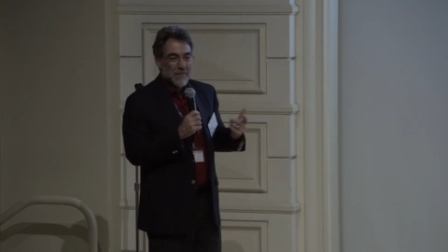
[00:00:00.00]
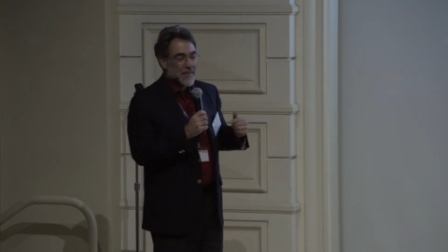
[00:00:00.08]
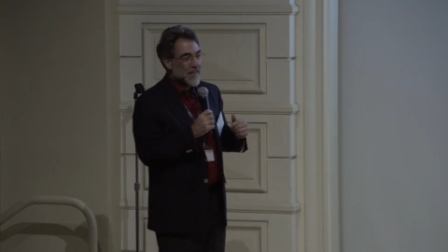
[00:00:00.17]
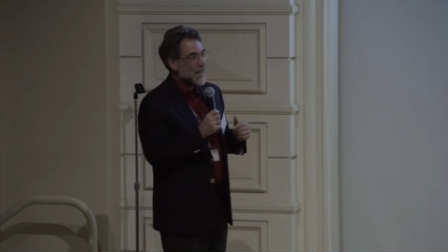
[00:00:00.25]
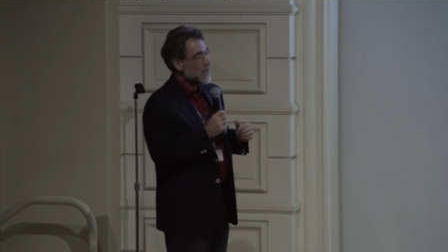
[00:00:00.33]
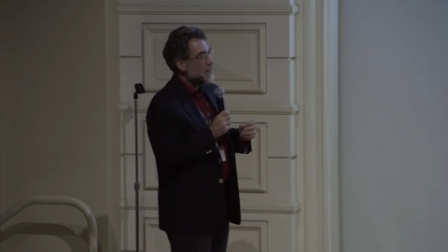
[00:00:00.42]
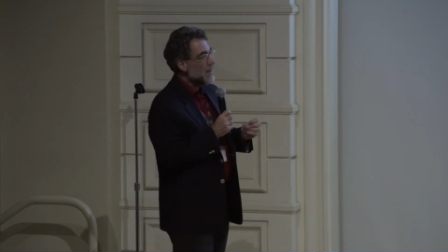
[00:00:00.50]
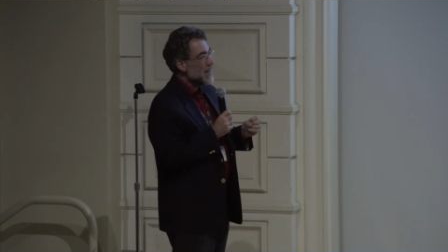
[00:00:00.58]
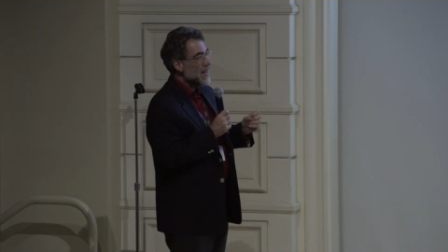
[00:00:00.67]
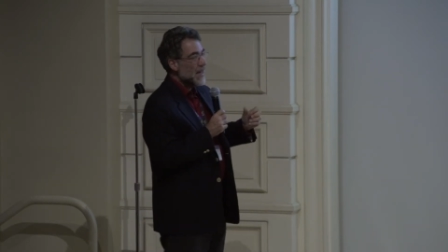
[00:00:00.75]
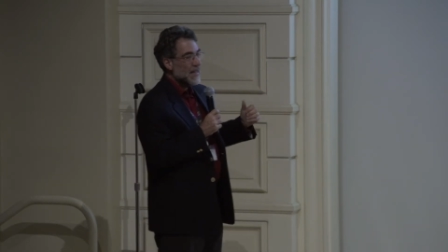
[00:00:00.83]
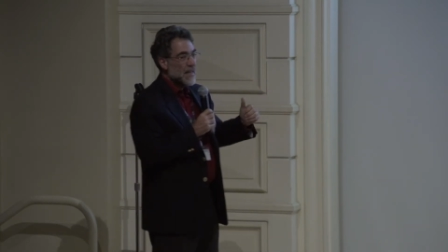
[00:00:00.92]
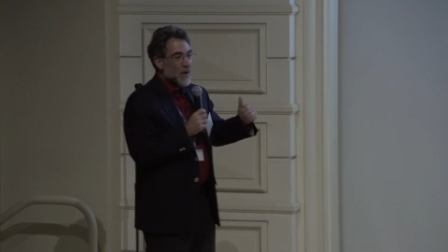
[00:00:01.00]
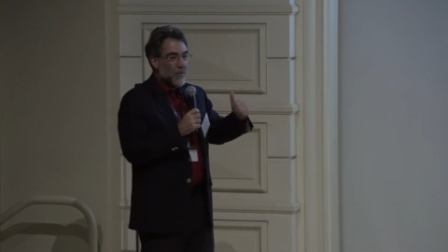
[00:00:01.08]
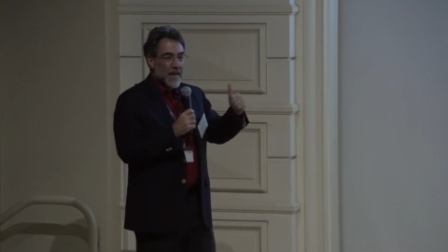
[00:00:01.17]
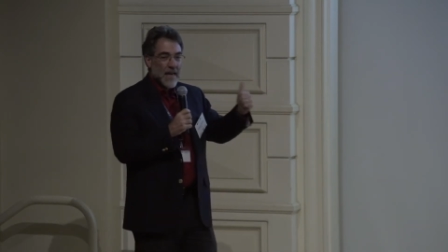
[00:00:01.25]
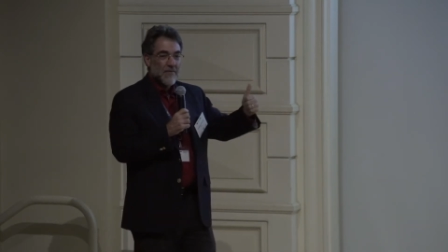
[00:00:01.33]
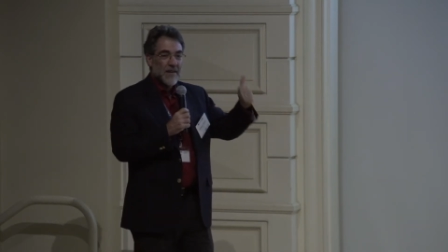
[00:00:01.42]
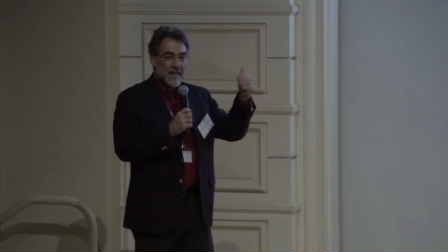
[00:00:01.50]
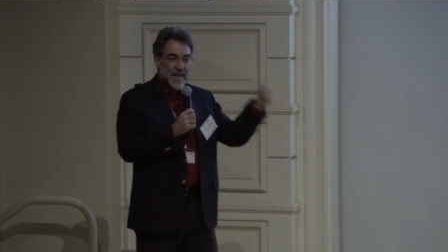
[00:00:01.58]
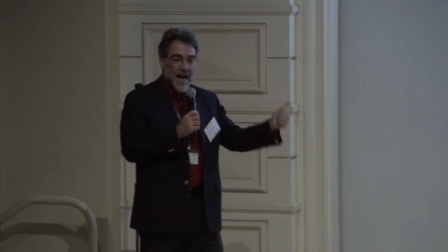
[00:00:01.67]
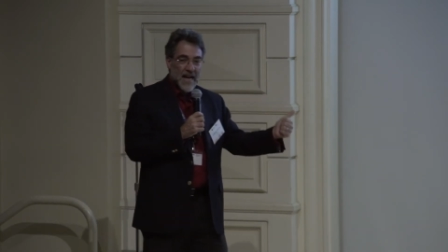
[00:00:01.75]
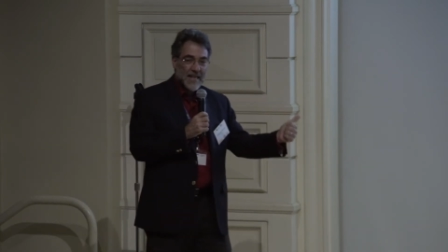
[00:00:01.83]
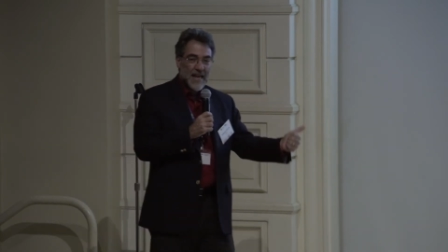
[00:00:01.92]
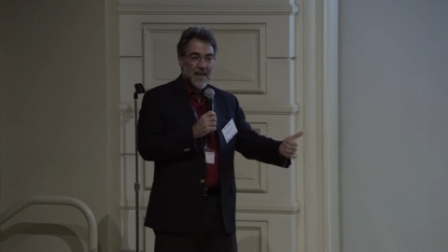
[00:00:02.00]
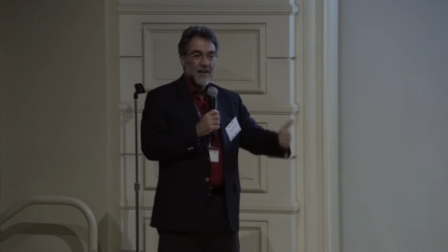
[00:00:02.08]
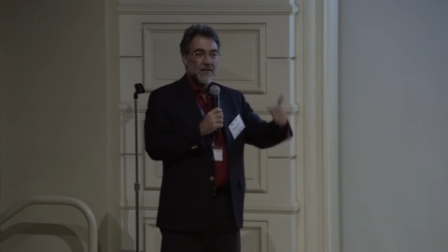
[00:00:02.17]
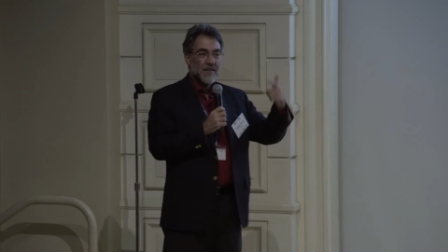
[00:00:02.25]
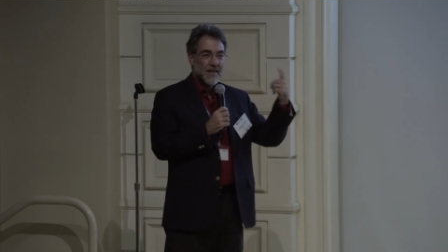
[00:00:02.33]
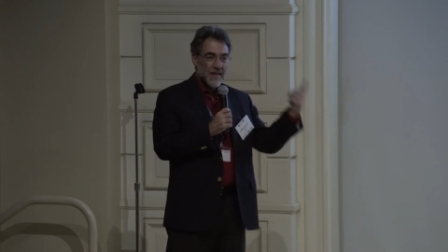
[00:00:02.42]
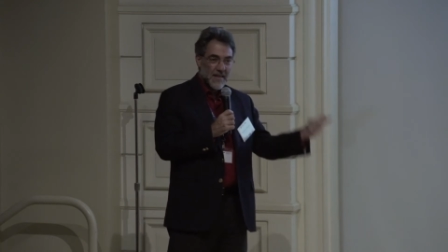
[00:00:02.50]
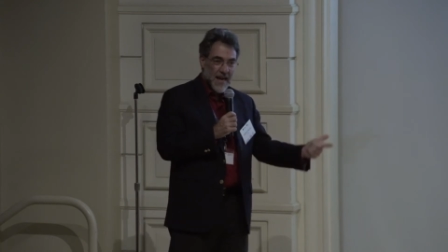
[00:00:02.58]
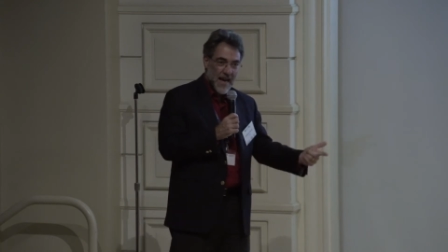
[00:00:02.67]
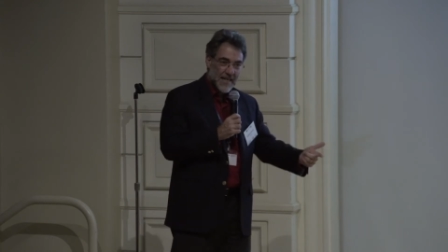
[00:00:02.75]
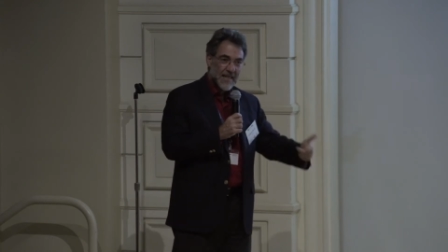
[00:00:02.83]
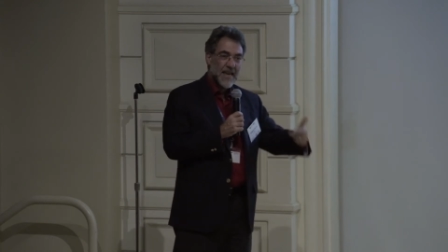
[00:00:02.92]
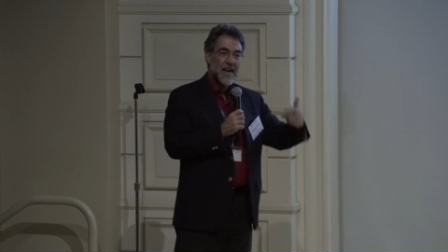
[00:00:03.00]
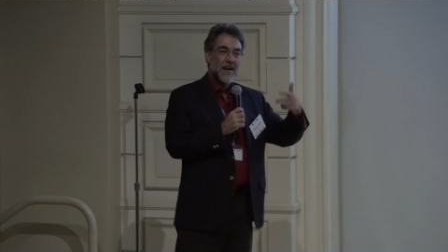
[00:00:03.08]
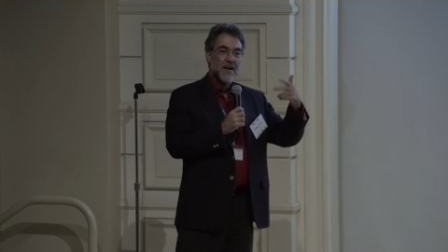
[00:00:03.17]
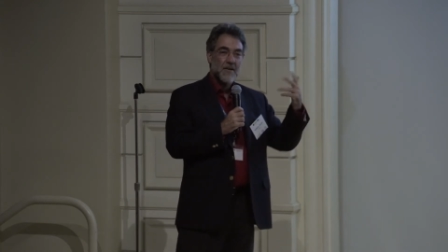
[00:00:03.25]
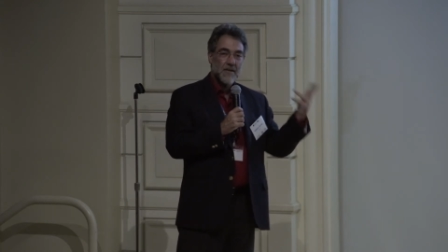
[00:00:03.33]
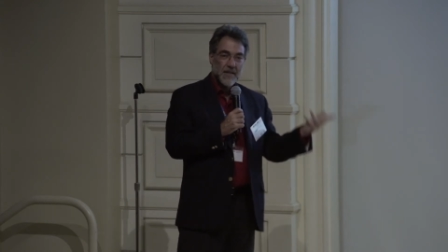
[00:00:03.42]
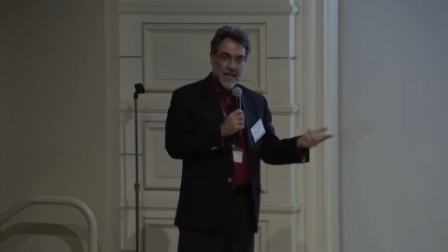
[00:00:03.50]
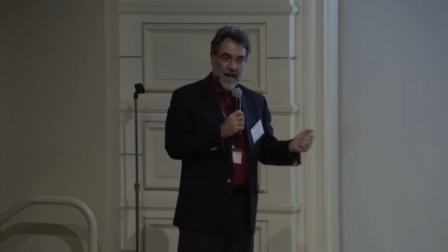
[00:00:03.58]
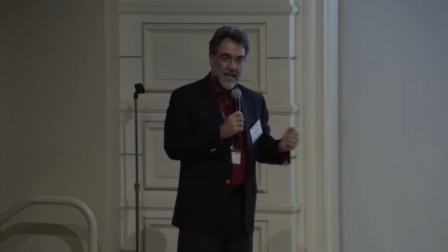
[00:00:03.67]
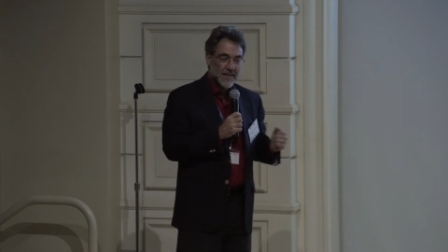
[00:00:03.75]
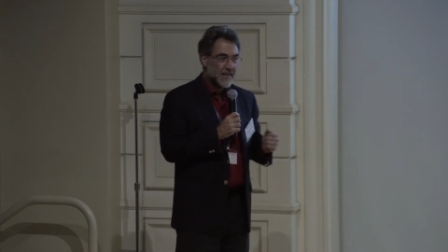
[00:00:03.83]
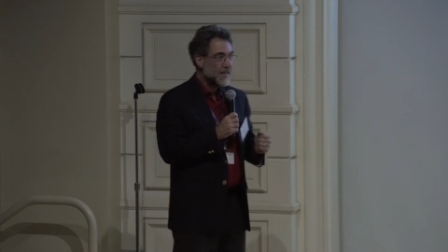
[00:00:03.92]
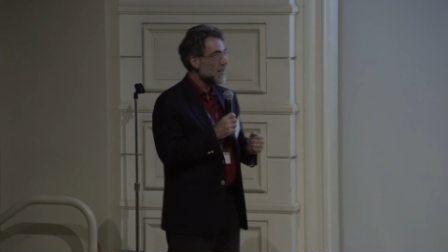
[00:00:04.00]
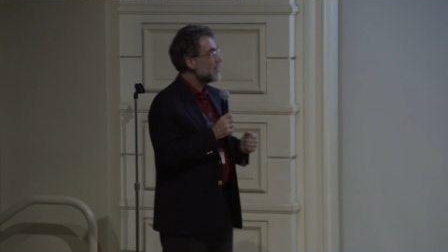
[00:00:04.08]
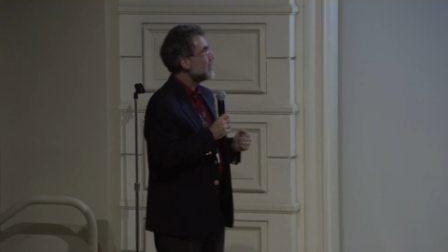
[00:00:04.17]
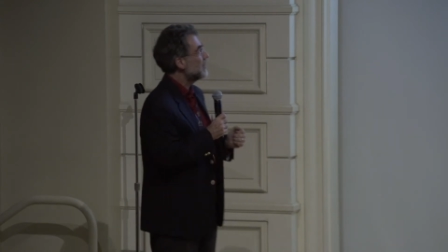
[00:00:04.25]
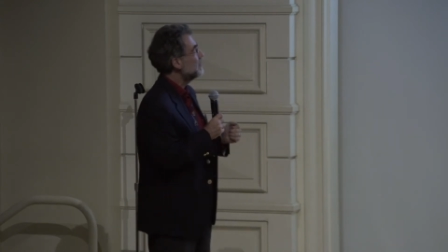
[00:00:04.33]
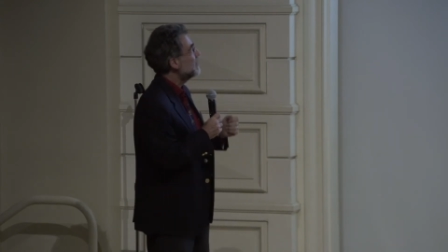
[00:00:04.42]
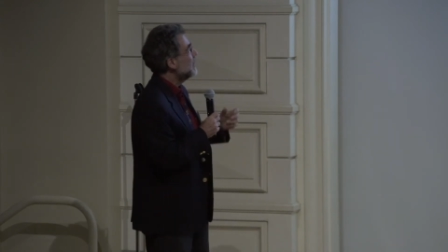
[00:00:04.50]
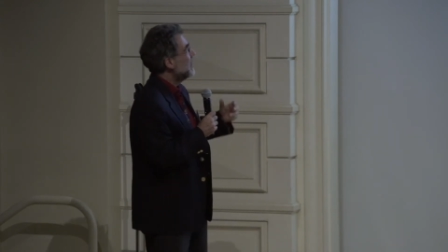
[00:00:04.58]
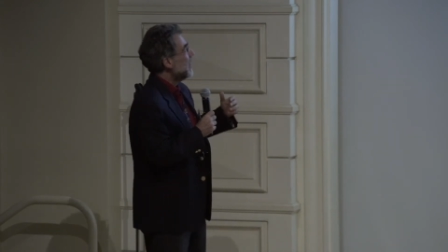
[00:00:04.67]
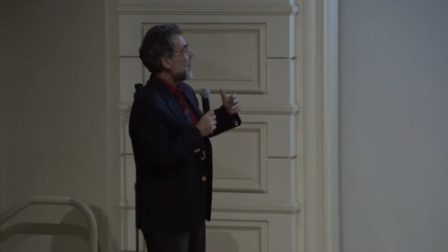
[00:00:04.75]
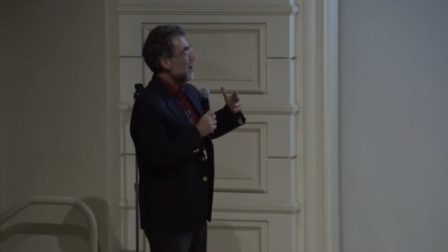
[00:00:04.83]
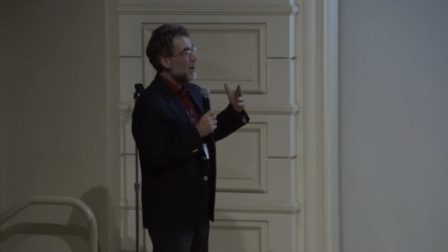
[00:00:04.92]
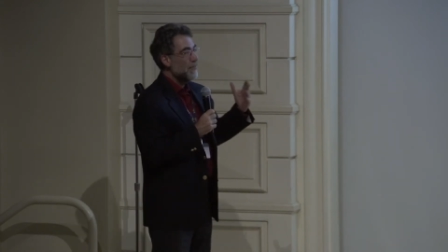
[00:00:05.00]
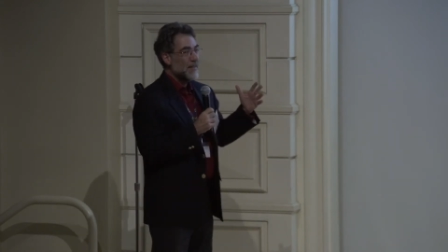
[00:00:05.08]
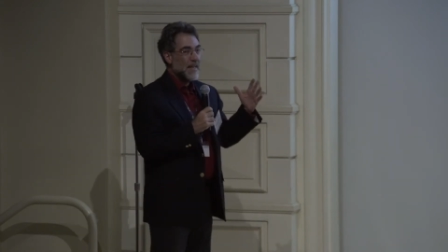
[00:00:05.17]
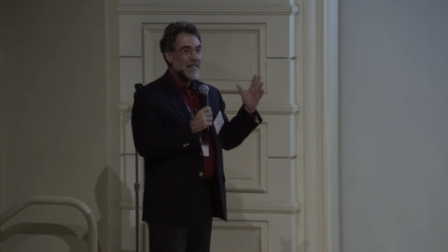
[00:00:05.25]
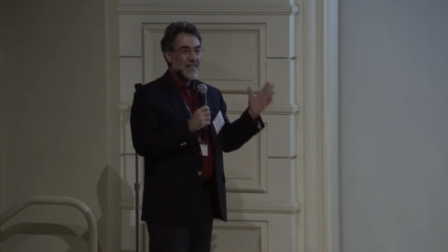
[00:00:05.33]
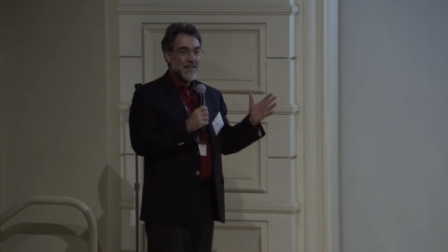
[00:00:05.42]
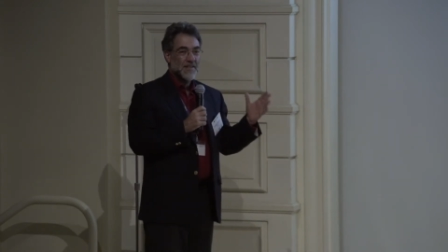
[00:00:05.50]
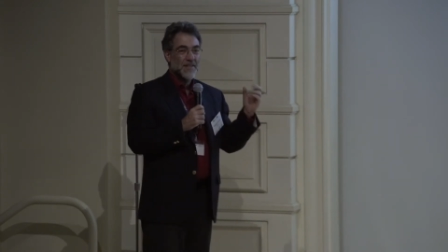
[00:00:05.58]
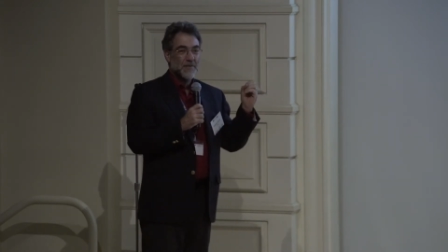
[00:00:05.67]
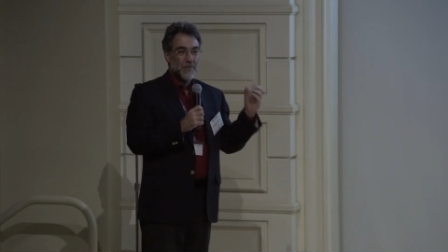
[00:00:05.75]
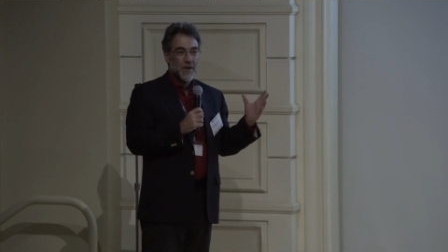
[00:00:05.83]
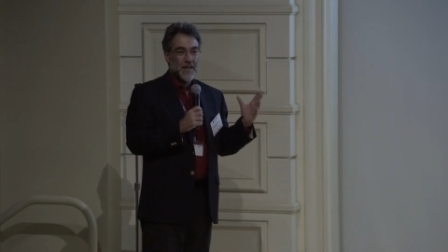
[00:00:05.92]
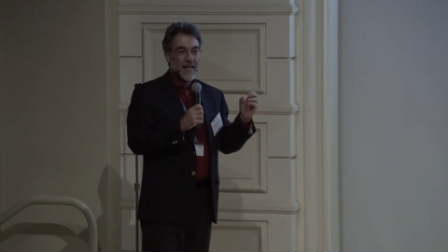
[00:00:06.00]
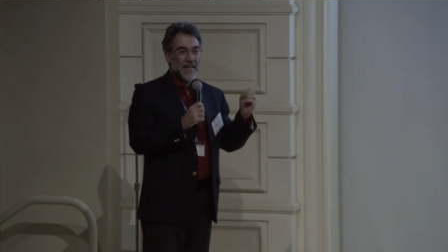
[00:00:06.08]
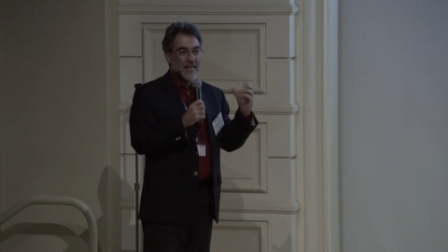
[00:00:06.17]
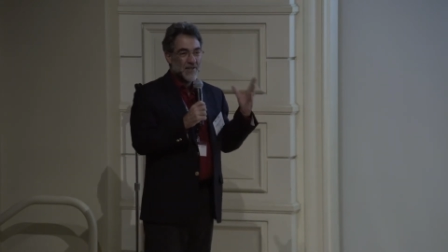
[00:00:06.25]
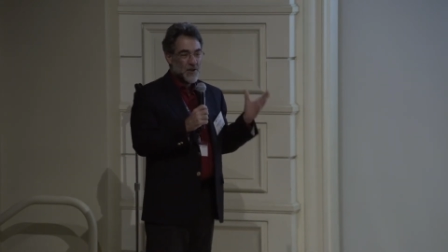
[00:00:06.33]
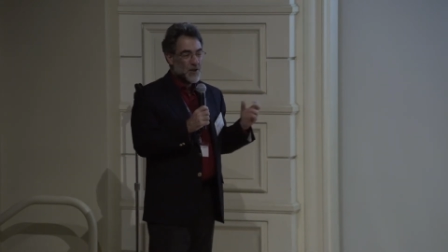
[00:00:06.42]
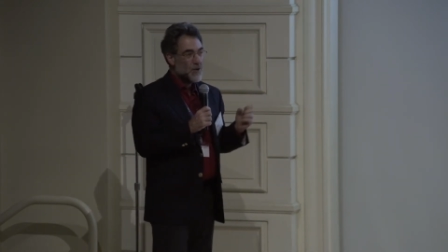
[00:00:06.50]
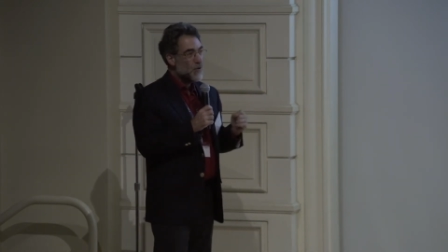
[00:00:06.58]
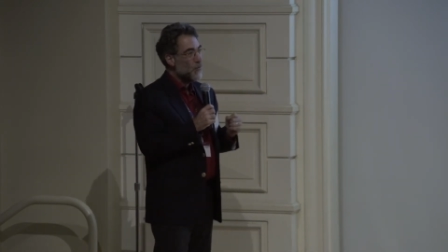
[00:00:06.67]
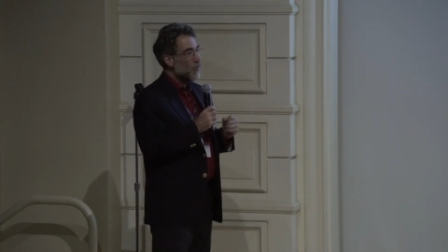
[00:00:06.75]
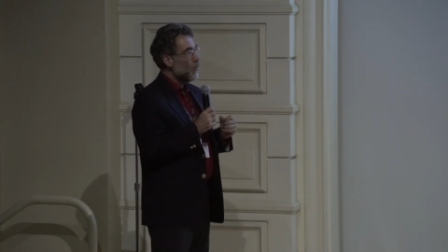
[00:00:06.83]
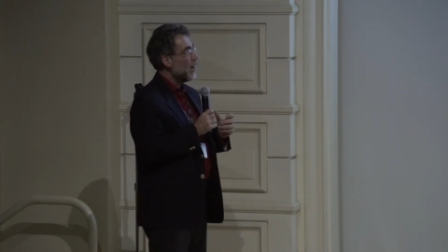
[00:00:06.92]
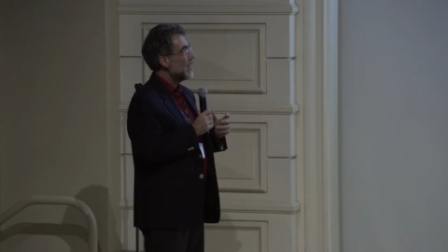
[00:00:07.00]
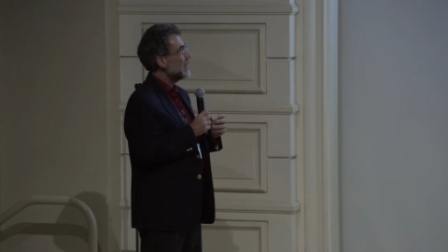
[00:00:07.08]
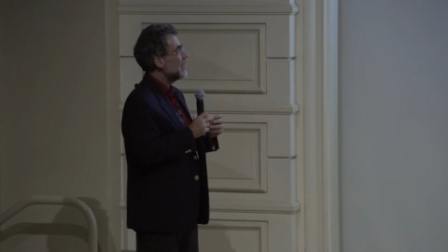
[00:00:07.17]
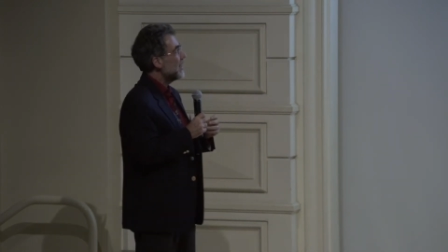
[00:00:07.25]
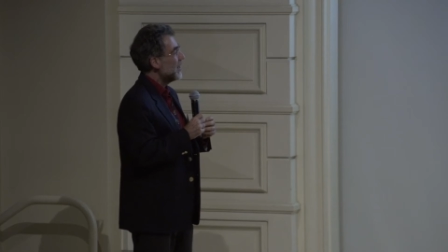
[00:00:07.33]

besides me that we have a non-health, non-care, non-system that doesn't really do what